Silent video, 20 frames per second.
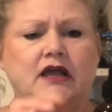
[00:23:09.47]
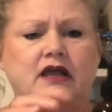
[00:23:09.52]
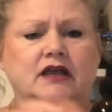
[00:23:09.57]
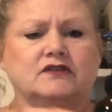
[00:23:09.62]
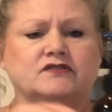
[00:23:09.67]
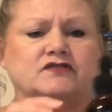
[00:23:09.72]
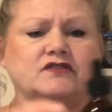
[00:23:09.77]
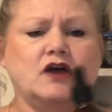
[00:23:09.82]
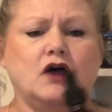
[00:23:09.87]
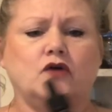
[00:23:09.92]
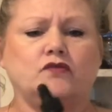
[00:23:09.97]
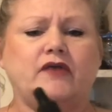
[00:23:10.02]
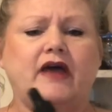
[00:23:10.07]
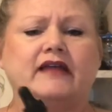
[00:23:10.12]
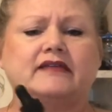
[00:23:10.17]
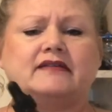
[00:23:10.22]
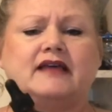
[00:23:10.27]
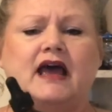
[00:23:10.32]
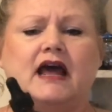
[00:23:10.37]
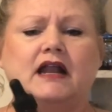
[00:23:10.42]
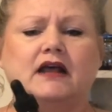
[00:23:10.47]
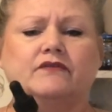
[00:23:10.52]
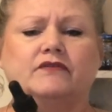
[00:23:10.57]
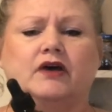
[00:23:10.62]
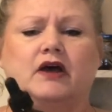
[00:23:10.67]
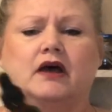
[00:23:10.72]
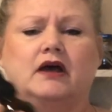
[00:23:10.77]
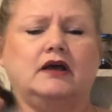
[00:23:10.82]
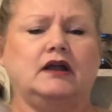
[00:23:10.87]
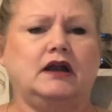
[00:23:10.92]
So that's kind of
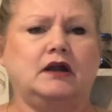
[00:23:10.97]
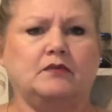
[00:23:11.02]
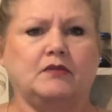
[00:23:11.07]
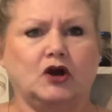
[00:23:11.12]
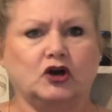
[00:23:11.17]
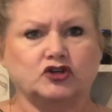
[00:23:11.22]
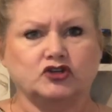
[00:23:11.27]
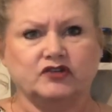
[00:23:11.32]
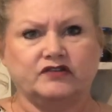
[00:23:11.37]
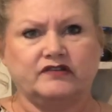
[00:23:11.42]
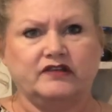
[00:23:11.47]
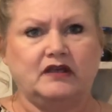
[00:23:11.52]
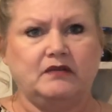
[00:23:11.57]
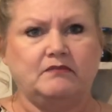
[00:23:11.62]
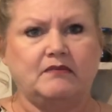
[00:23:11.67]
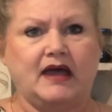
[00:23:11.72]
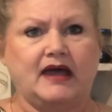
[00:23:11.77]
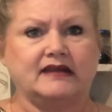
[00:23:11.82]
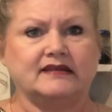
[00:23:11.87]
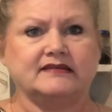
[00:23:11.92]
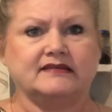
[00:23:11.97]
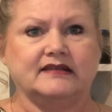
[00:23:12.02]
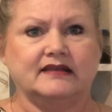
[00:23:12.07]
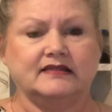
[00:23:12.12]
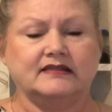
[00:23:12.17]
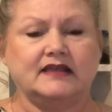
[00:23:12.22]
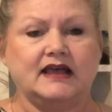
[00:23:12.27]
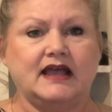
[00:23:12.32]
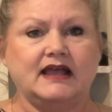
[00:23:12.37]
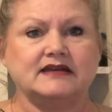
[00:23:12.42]
an emergency medicine
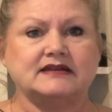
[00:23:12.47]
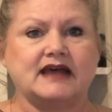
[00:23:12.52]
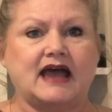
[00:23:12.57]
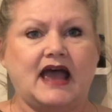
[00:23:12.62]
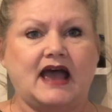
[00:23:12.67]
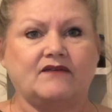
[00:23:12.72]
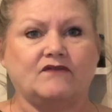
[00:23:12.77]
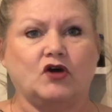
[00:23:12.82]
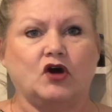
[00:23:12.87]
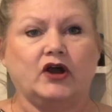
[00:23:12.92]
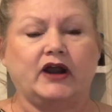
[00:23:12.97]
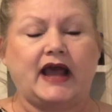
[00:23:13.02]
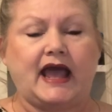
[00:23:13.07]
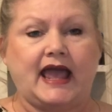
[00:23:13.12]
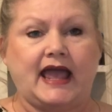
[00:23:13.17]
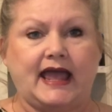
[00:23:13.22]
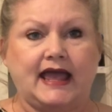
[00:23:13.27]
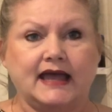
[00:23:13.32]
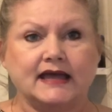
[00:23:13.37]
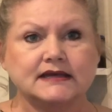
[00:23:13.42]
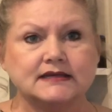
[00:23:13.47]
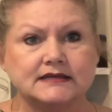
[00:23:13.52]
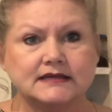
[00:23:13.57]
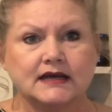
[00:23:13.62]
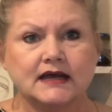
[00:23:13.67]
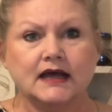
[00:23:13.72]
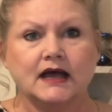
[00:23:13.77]
thing to have on hand